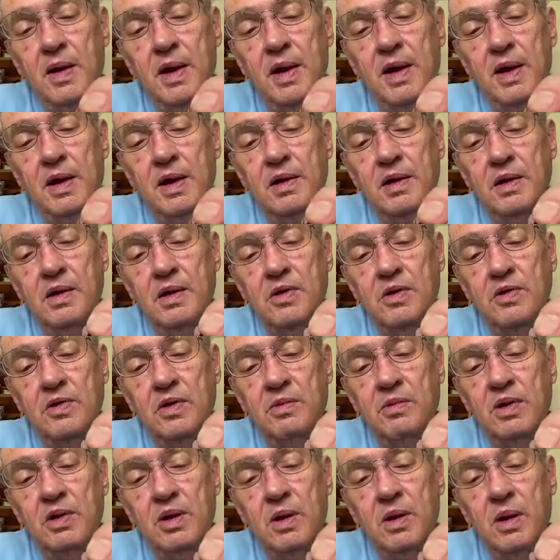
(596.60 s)
and
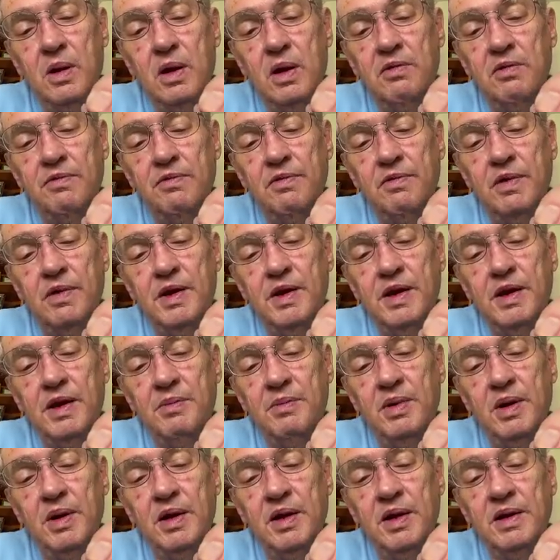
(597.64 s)
trim it off
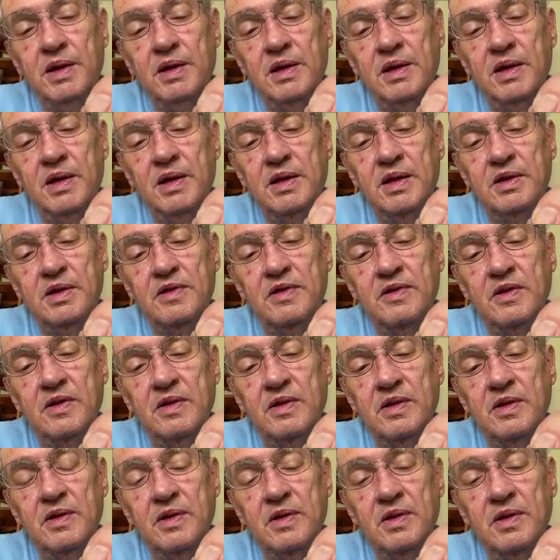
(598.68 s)
right behind the
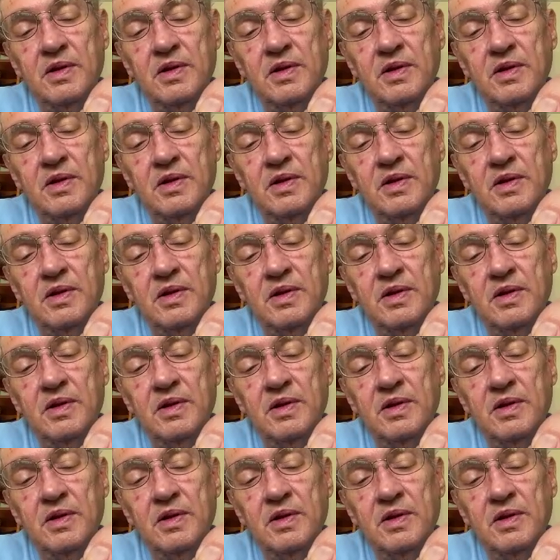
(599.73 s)
tinsel.